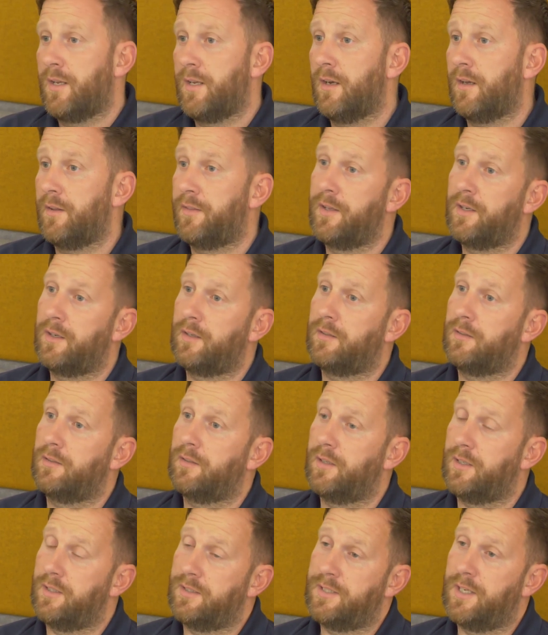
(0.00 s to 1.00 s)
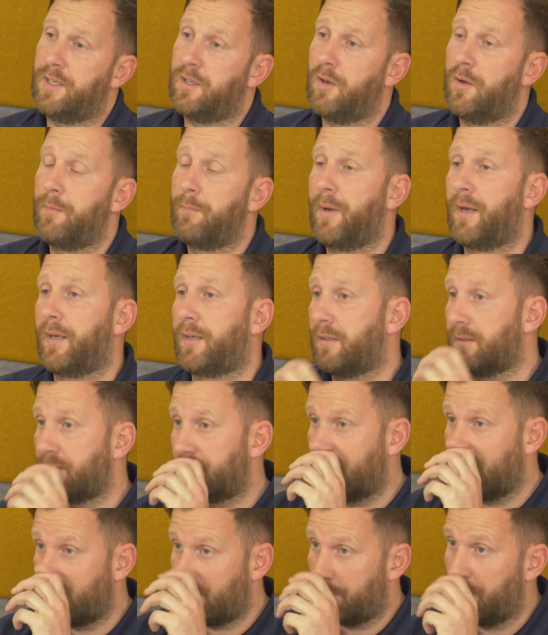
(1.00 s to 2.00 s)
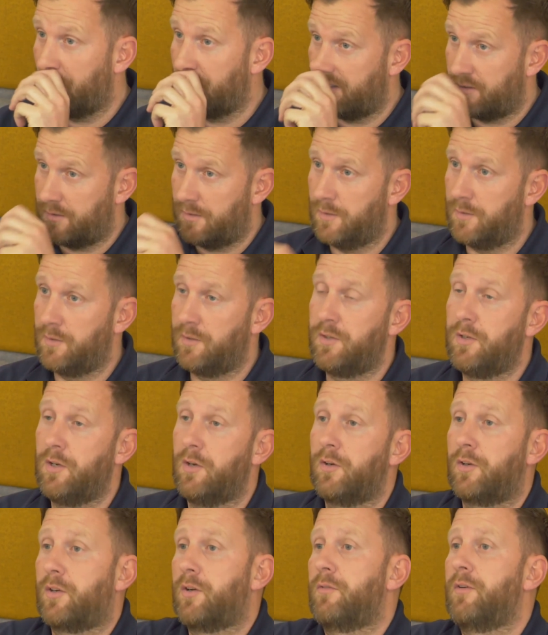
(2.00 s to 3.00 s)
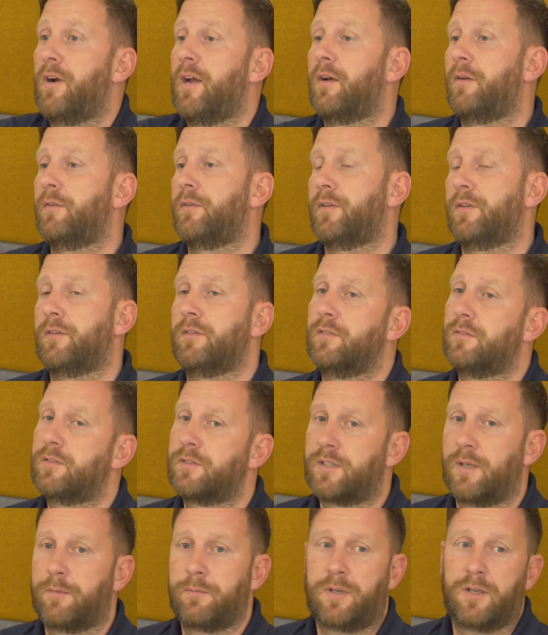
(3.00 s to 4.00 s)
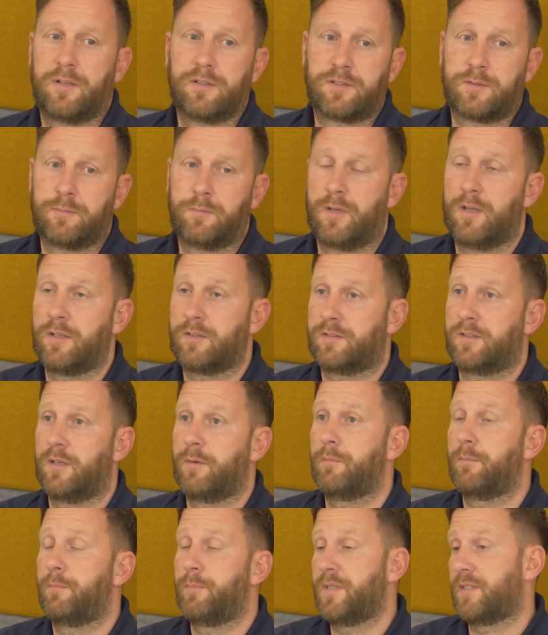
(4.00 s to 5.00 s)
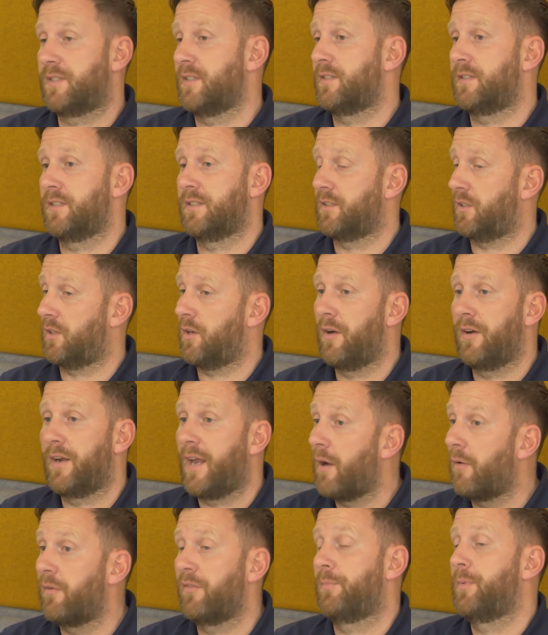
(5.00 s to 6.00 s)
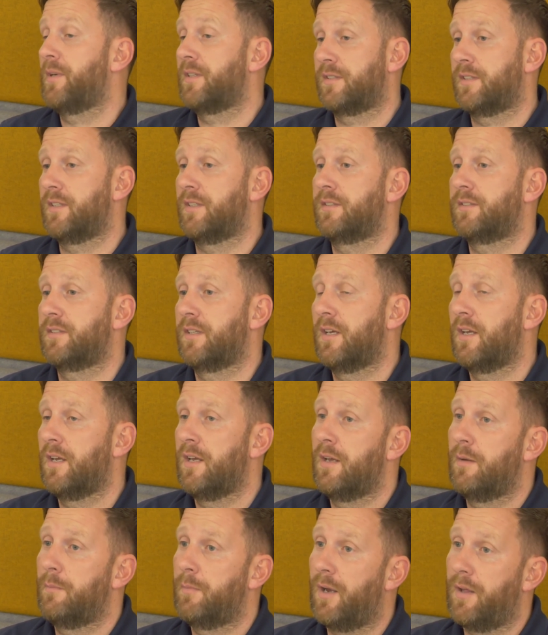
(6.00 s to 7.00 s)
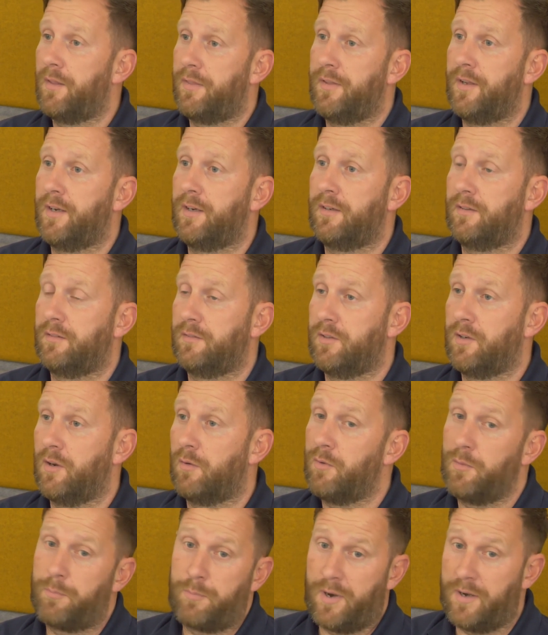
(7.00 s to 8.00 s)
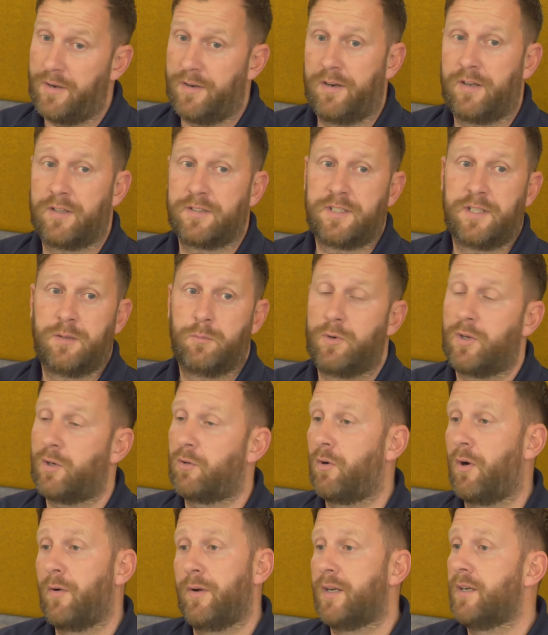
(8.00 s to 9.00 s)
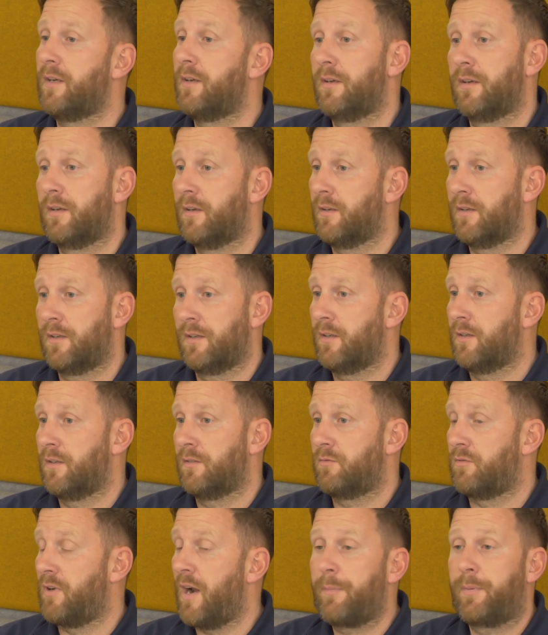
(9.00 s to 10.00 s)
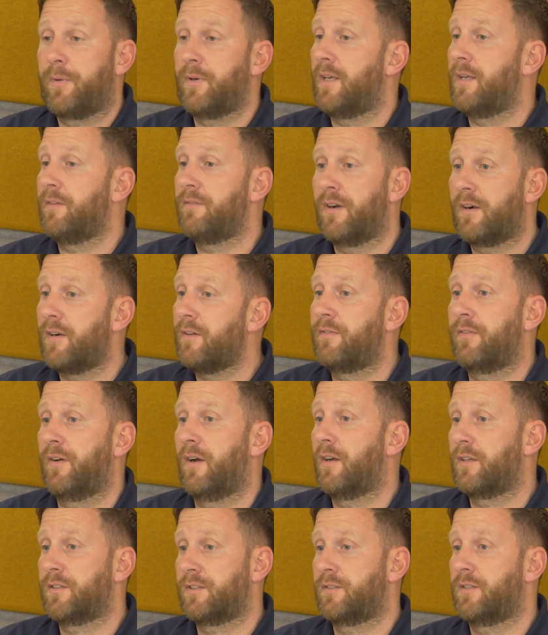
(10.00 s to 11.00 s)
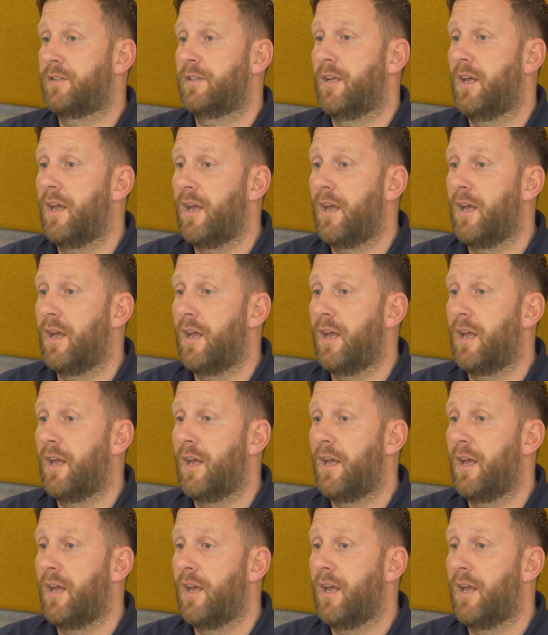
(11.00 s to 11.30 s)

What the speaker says: Yeah, I think, like you say, going back 6 months and you look around, and some businesses are going out of business. But I think, with Ben and our team, we're growing rapidly, very fast.